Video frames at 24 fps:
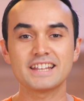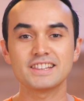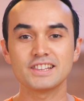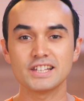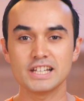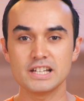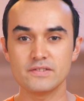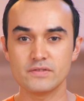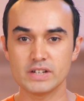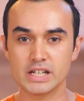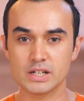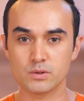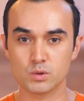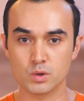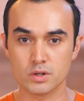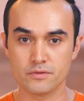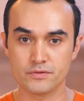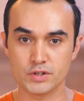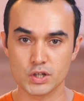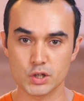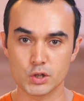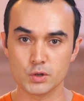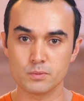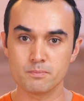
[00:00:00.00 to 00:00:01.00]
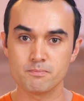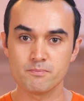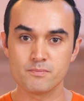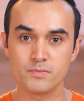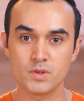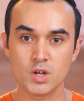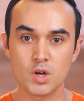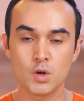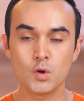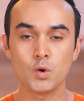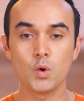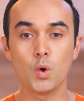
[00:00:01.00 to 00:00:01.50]
and leaving a review.
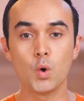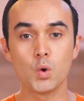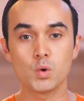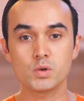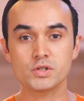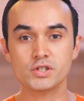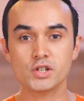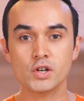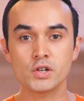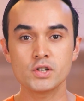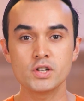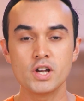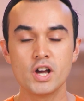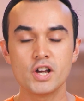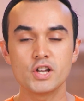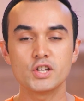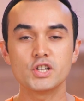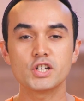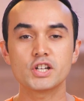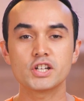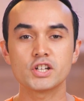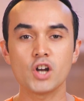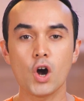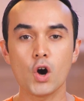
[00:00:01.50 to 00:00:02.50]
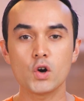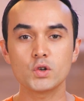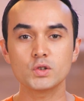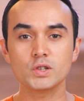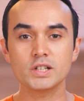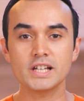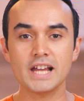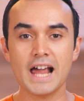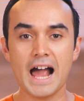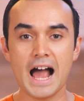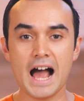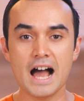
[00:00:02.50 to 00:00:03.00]
Also, you can
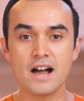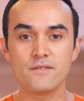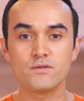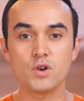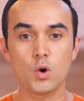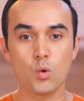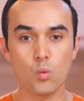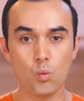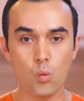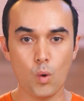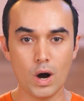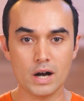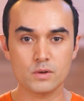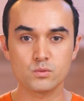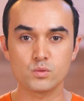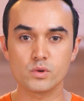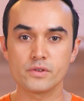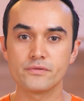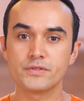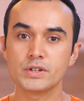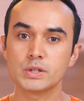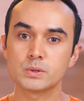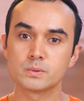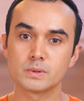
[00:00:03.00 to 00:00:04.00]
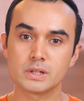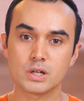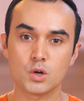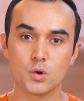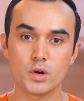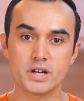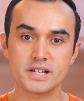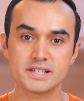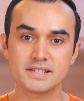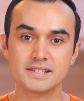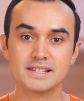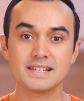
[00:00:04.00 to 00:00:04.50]
only have one review
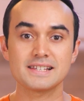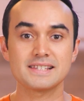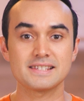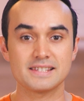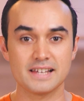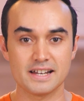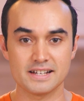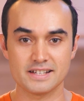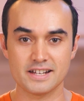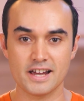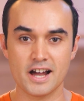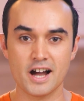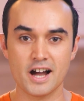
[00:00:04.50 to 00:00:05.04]
request sent